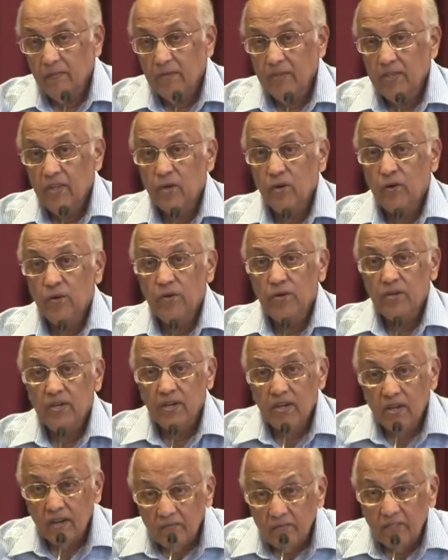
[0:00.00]
but the old
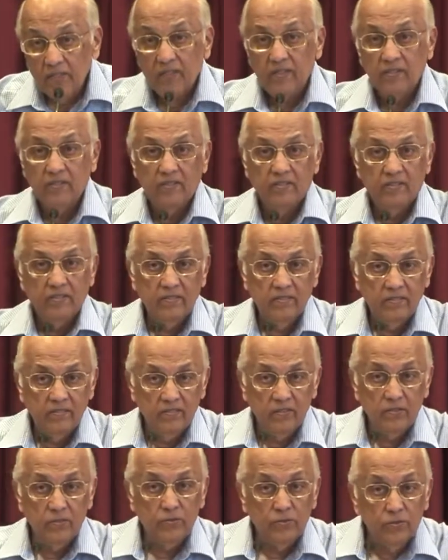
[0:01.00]
covenant,
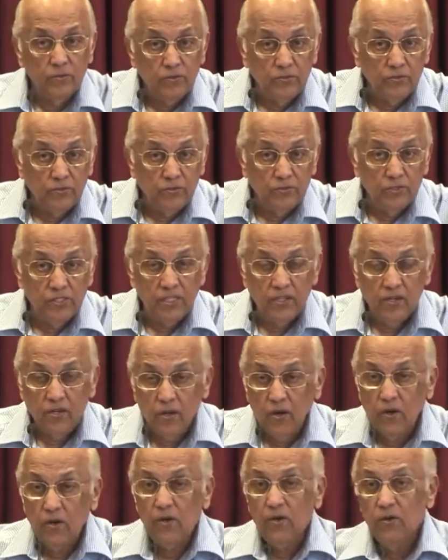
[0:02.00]
the rules and
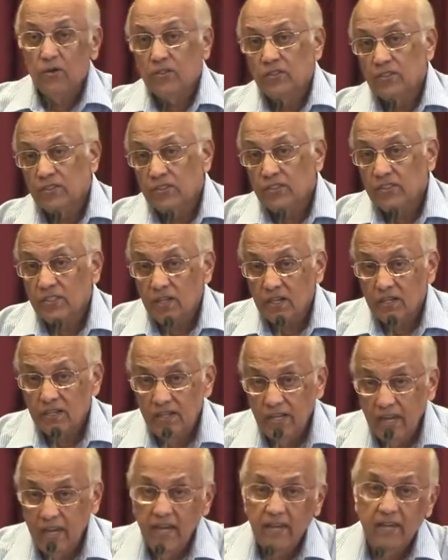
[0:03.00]
laws God
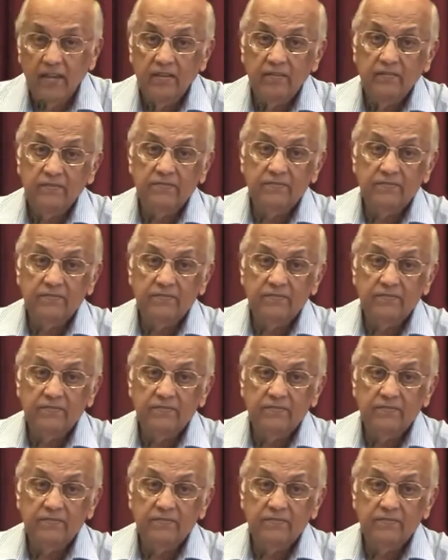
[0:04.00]
gave,